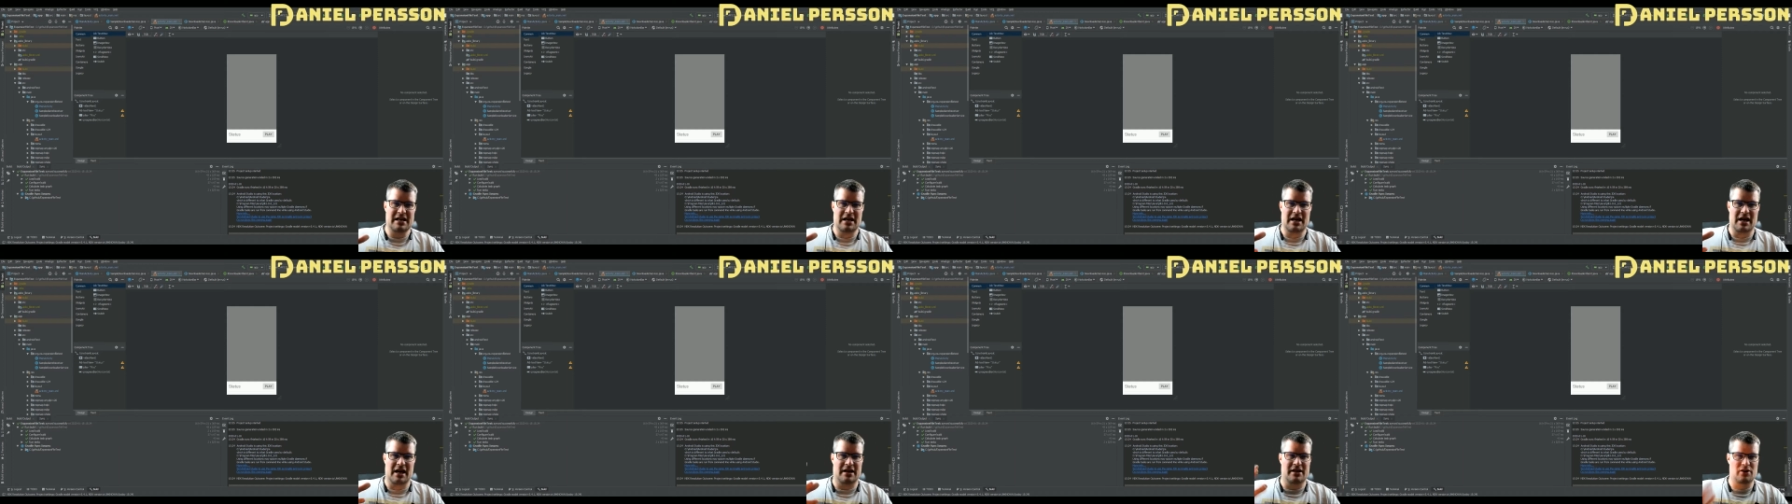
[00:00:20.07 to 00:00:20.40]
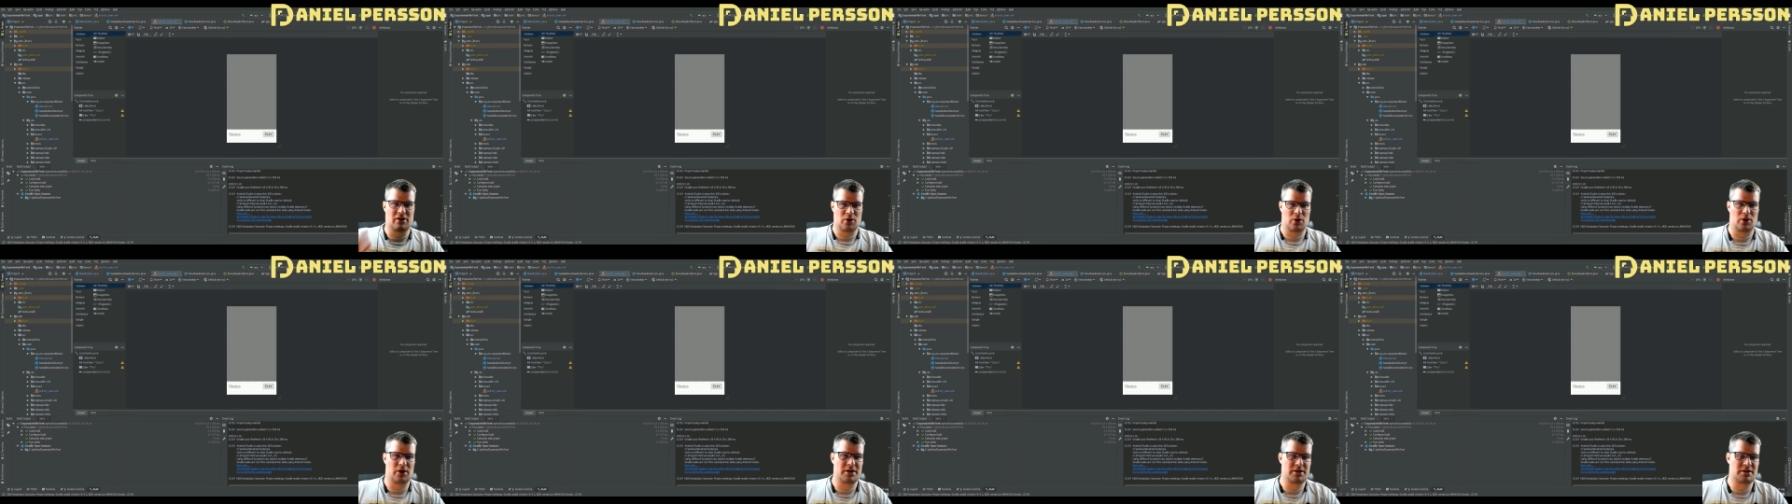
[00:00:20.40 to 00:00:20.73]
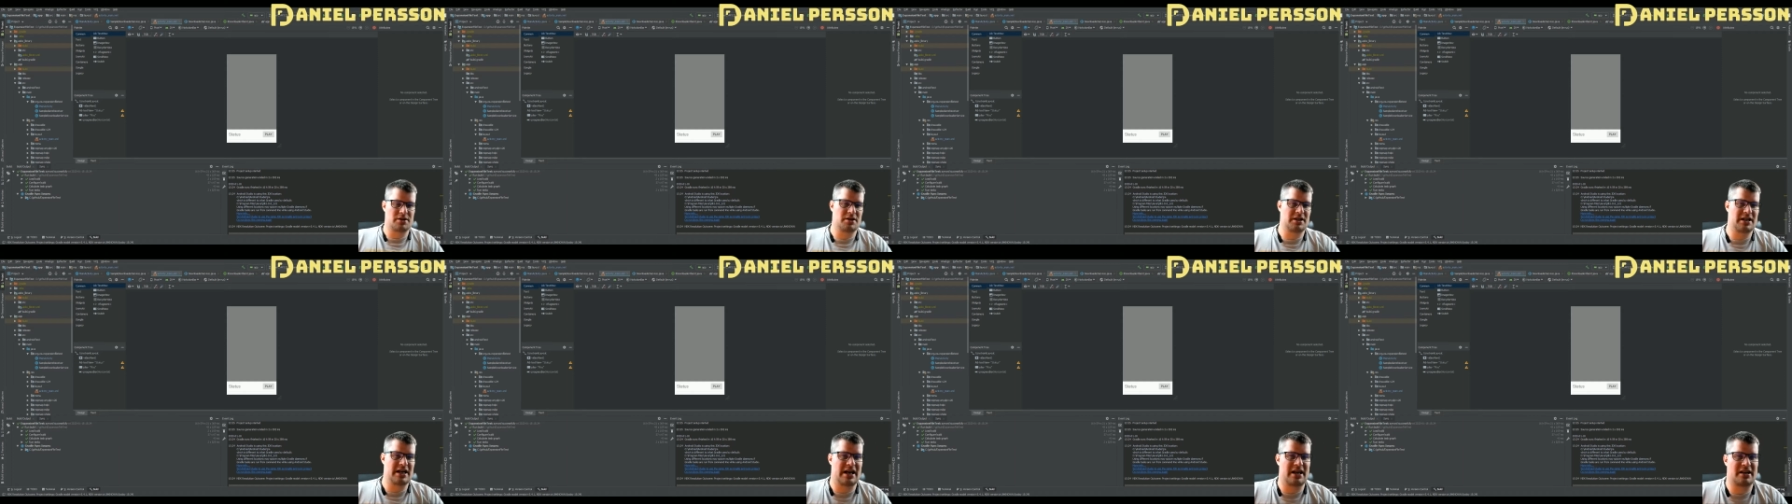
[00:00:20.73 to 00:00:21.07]
and in order to
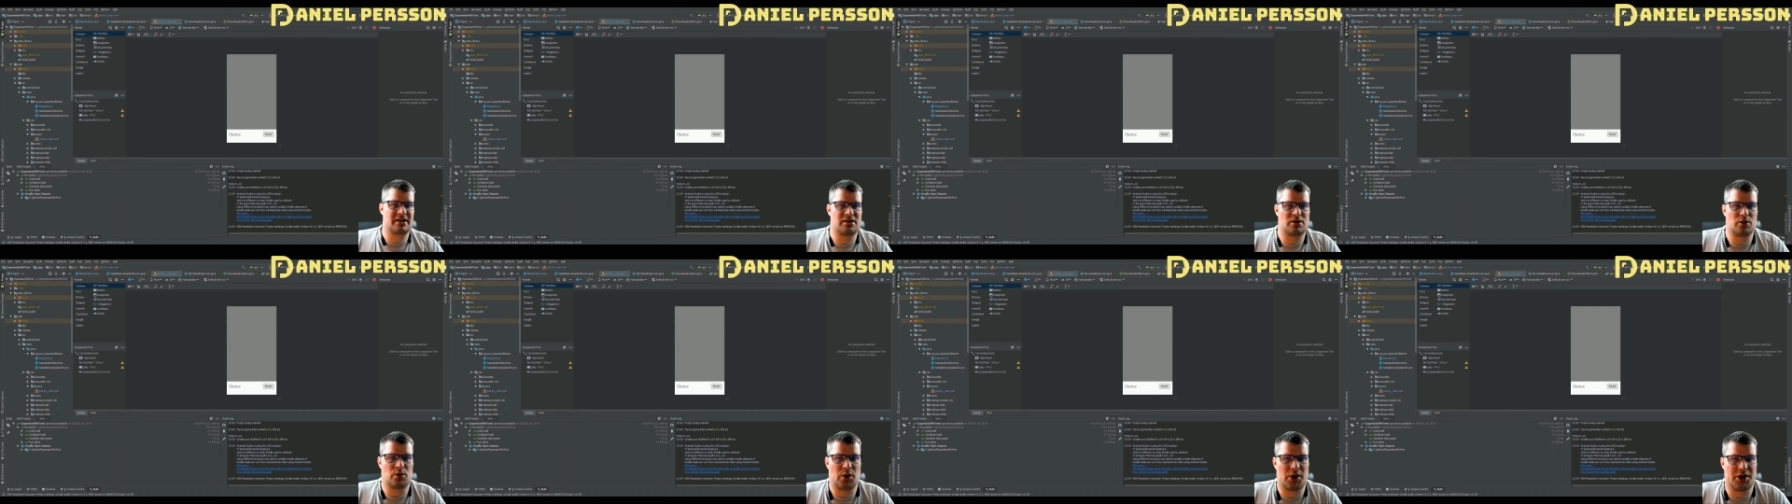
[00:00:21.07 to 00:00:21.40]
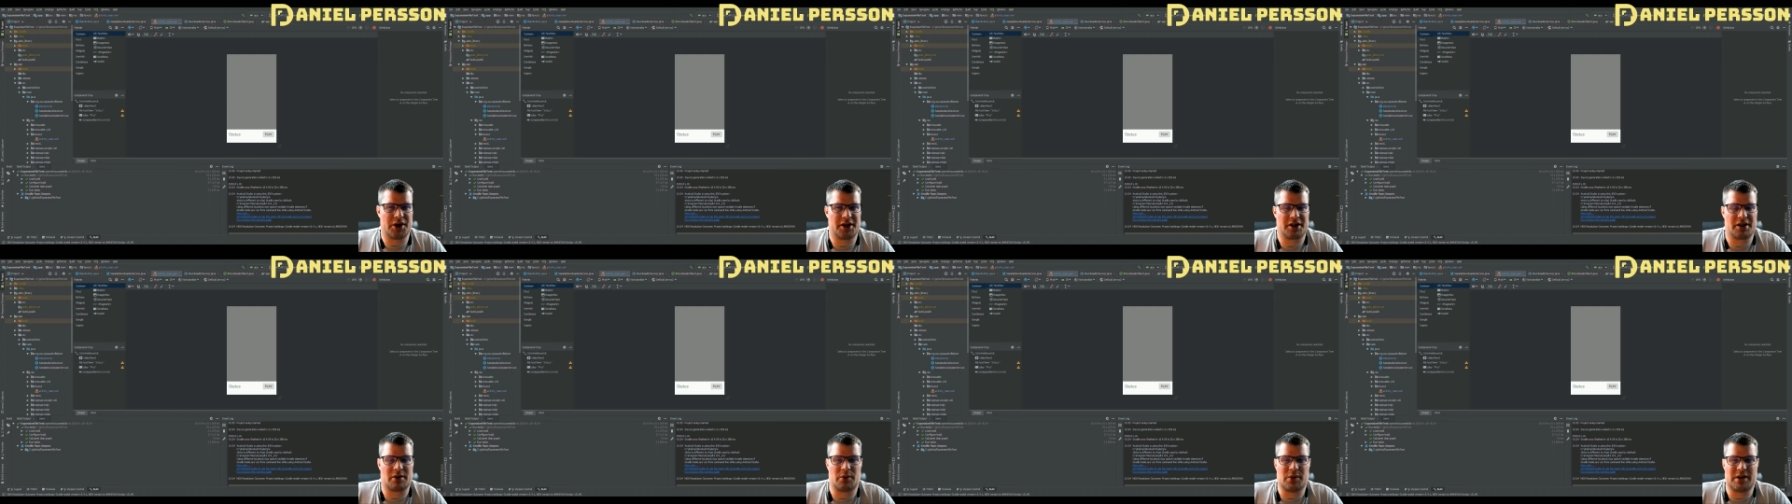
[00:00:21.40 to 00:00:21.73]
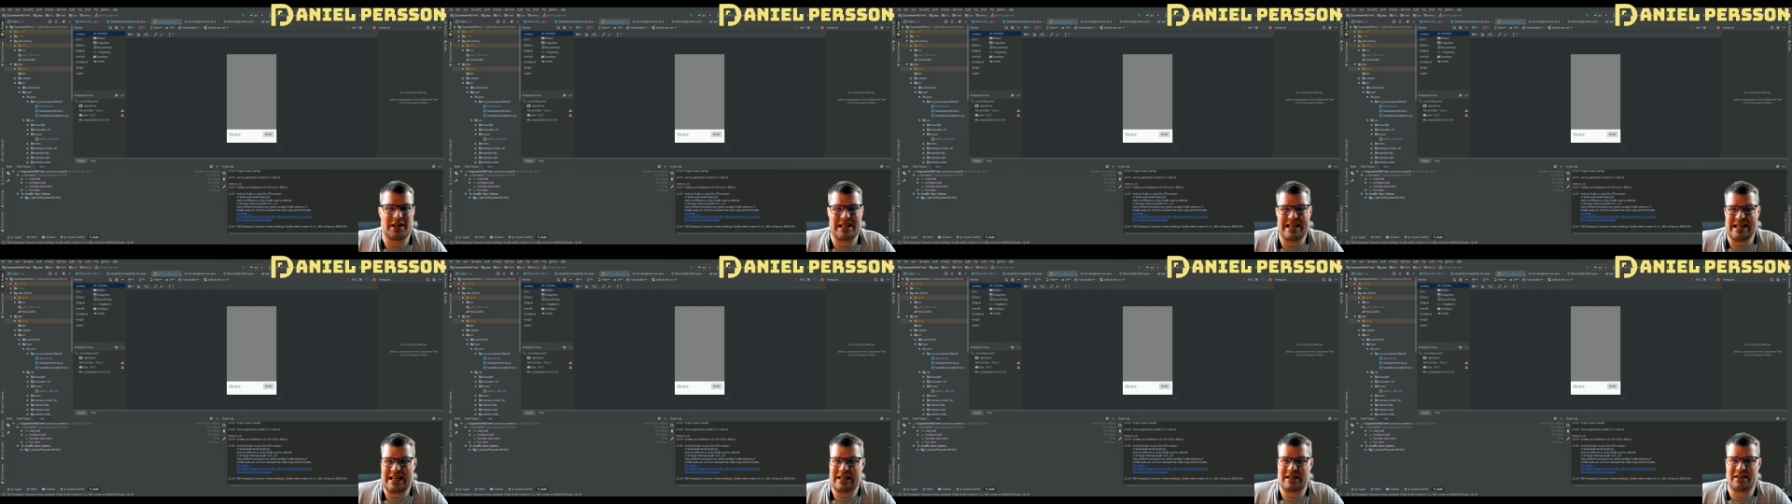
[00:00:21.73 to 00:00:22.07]
get it to work we
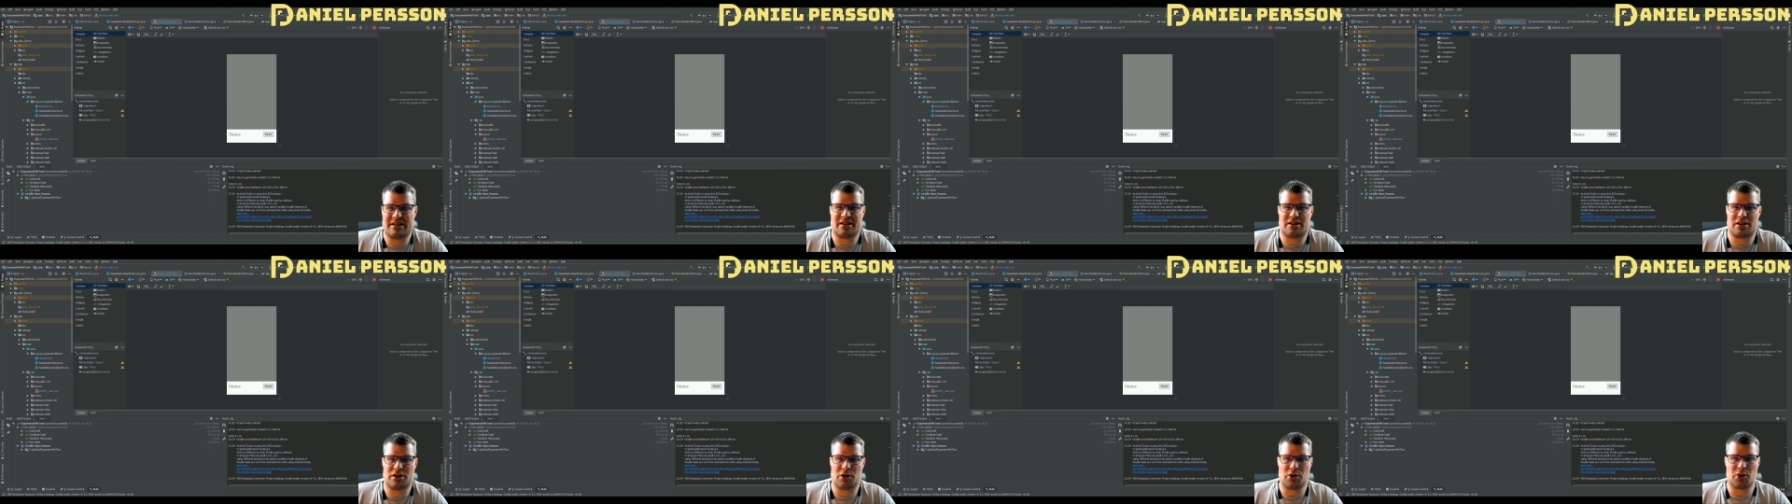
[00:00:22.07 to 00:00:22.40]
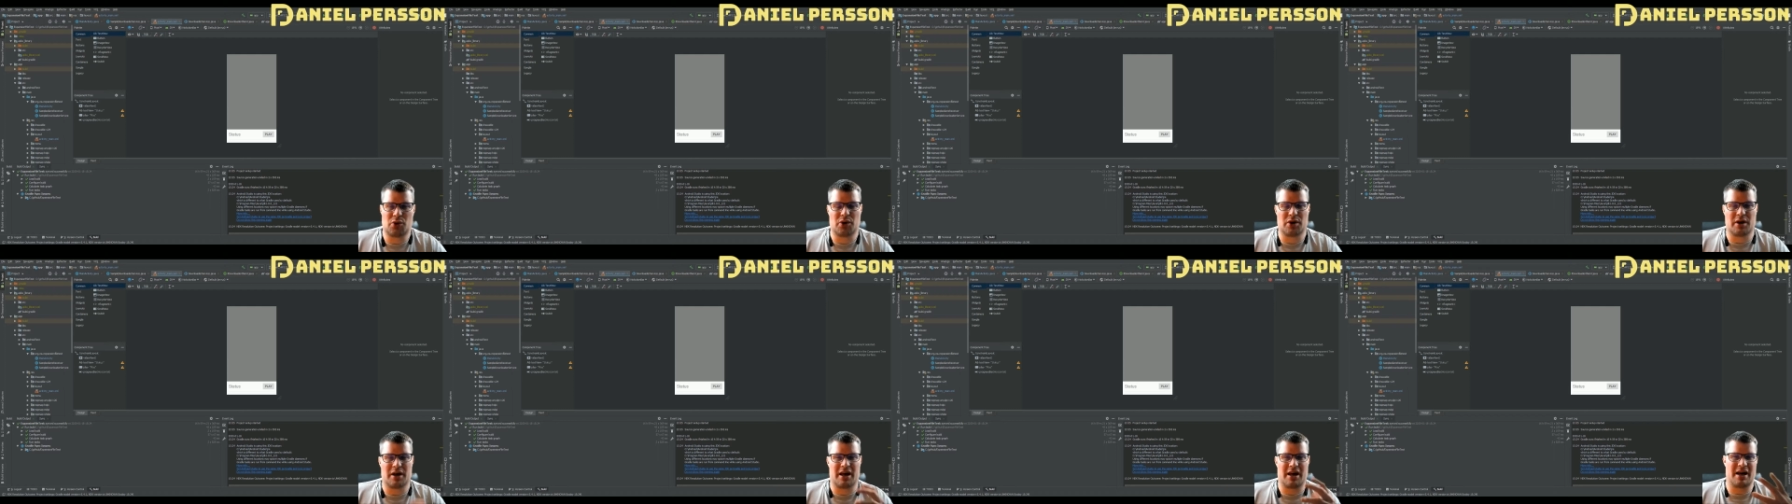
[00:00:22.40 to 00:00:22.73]
needed to